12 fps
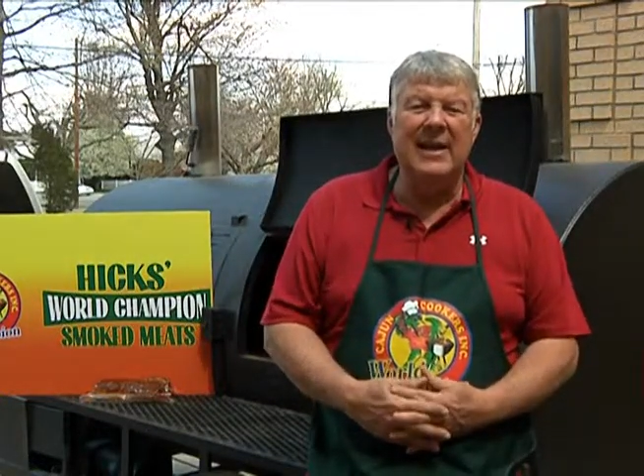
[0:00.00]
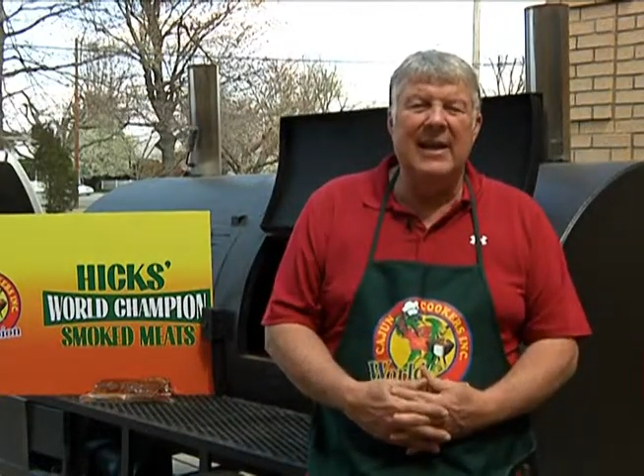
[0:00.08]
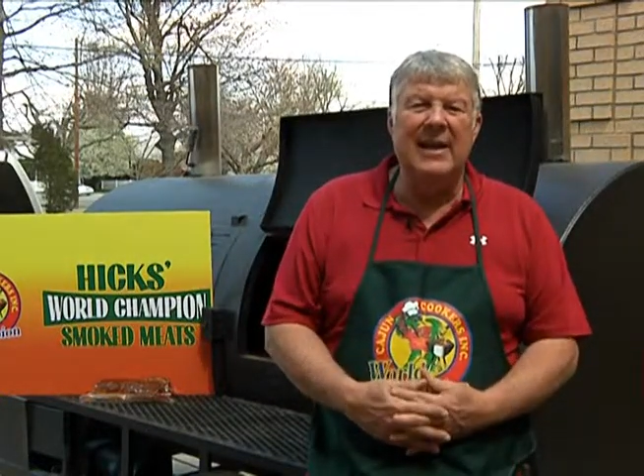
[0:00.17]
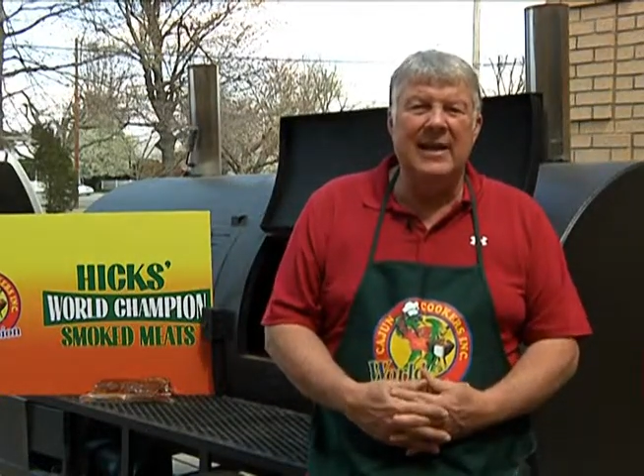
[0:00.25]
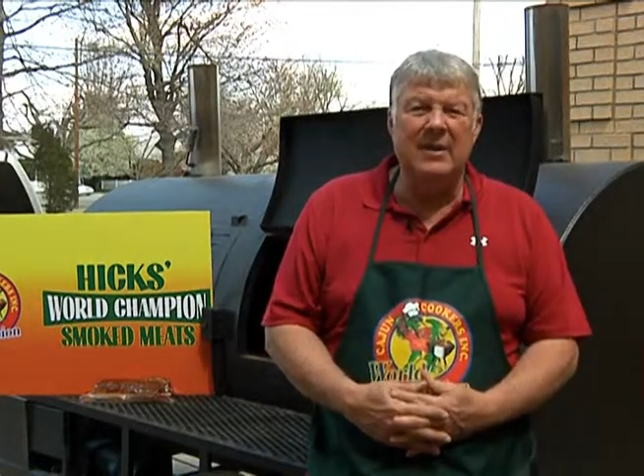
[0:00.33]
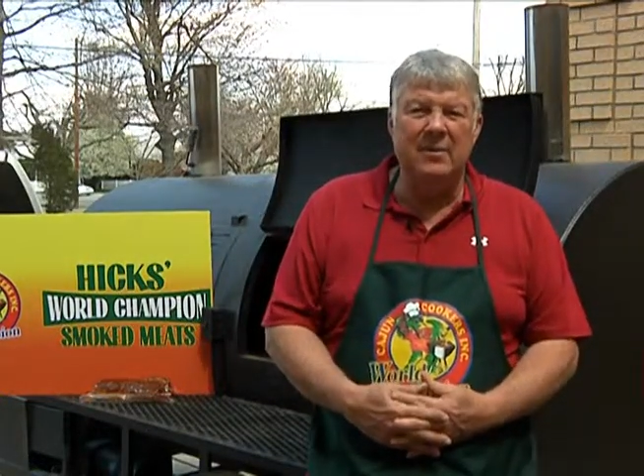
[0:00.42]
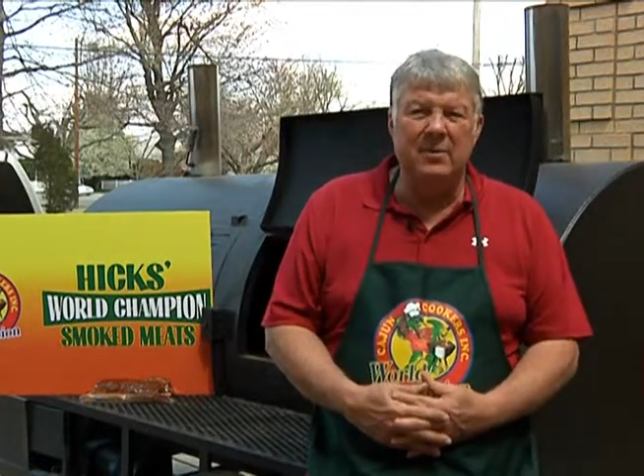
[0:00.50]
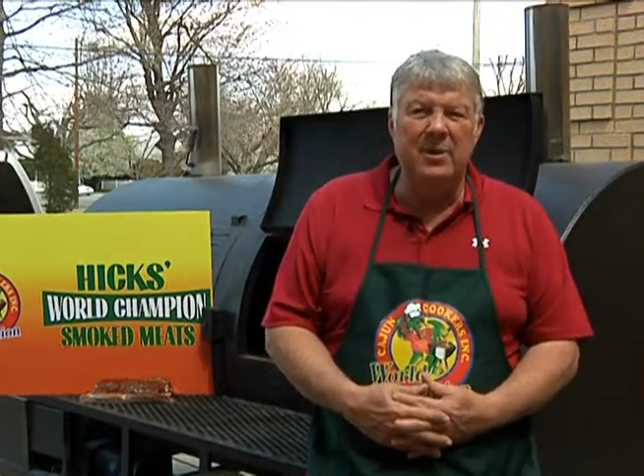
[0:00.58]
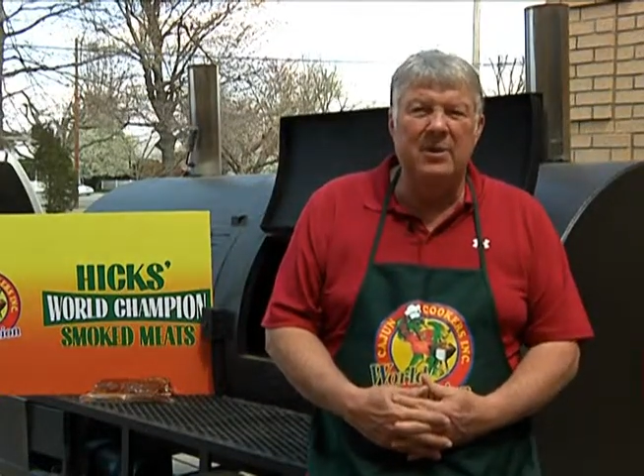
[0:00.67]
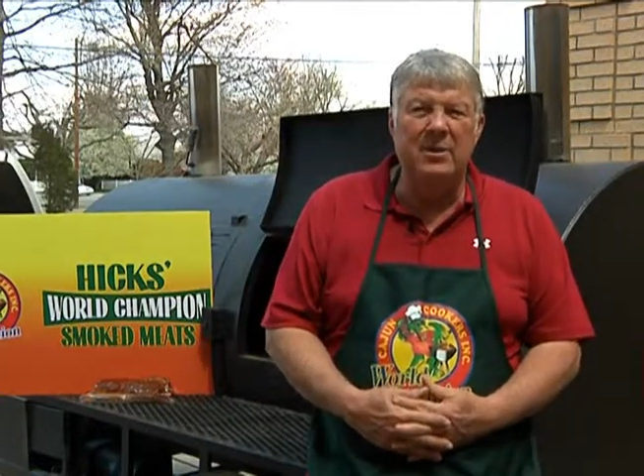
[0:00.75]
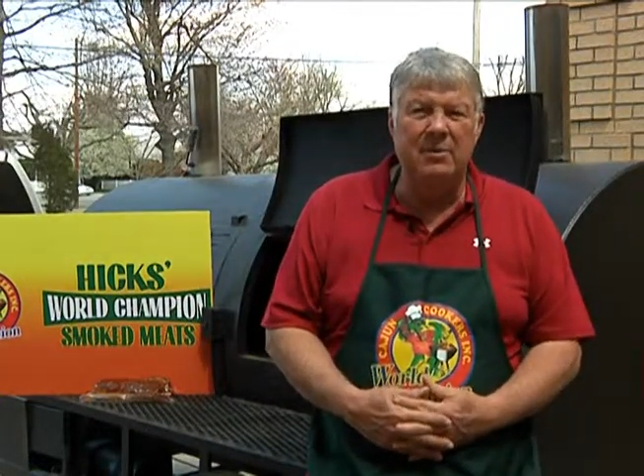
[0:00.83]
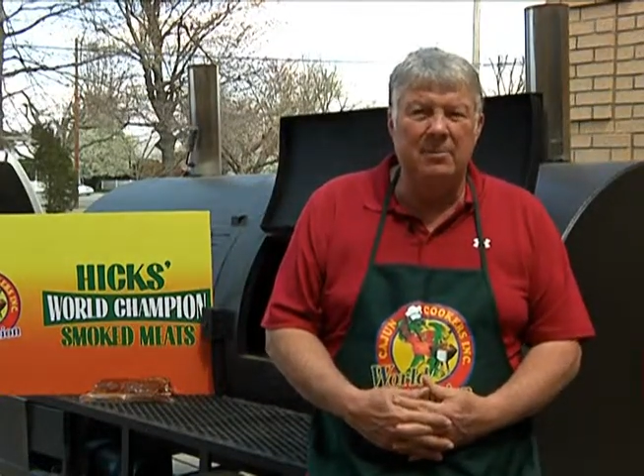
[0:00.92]
Dad had a
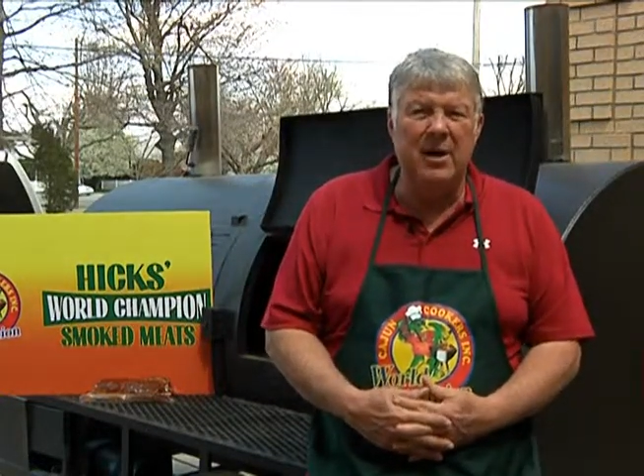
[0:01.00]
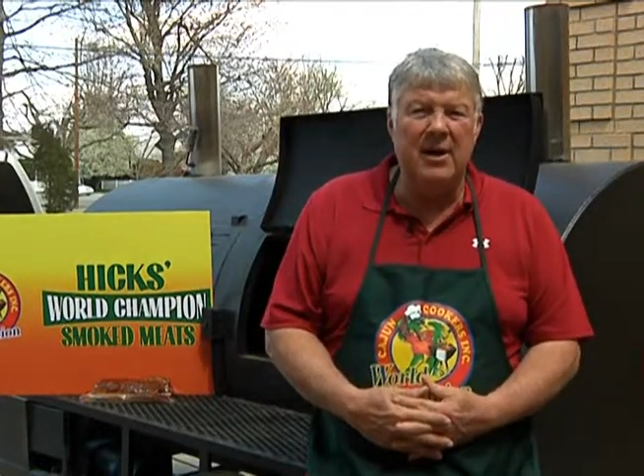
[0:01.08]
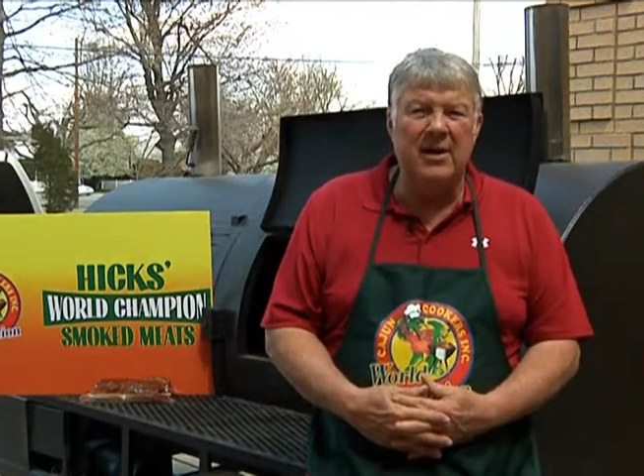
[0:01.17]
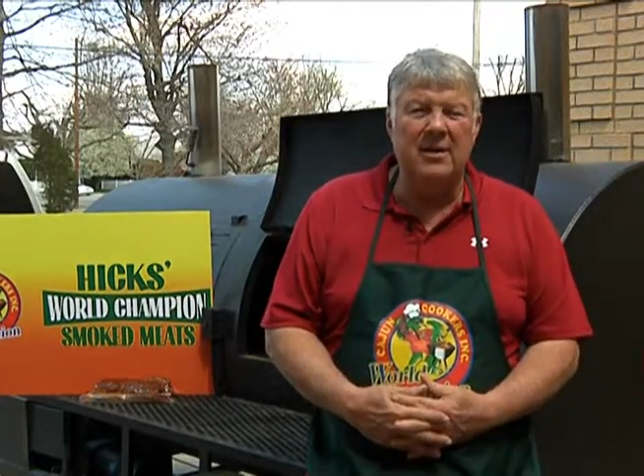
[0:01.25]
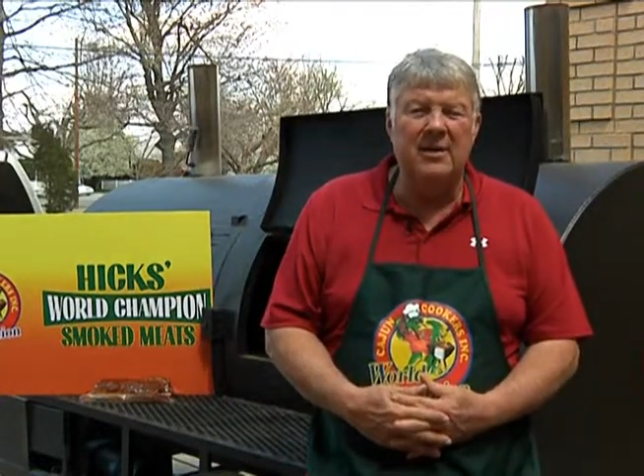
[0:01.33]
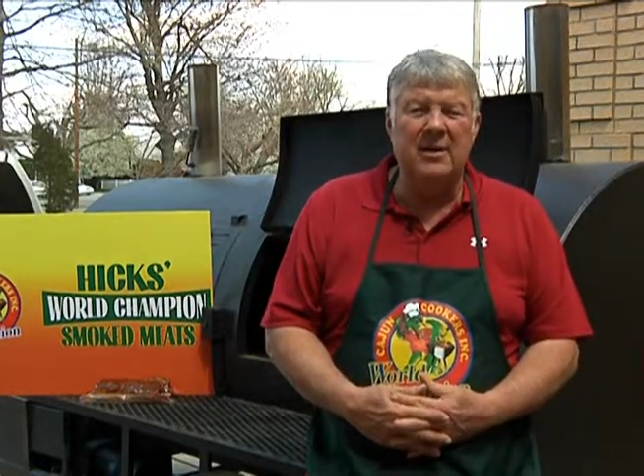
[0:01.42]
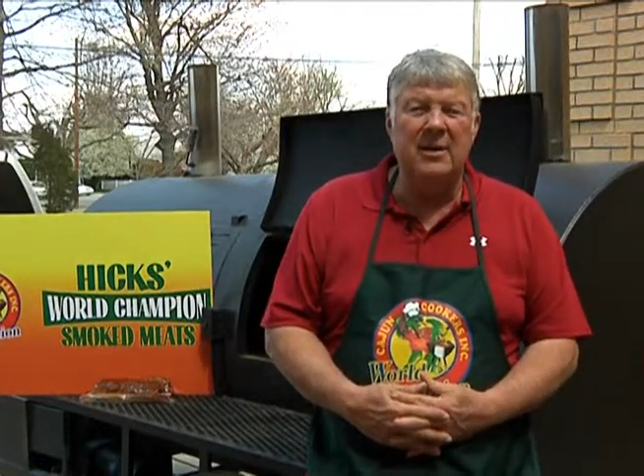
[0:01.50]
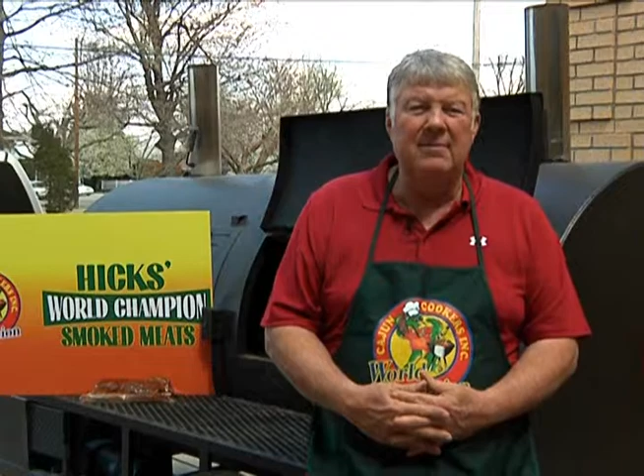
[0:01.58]
real good product,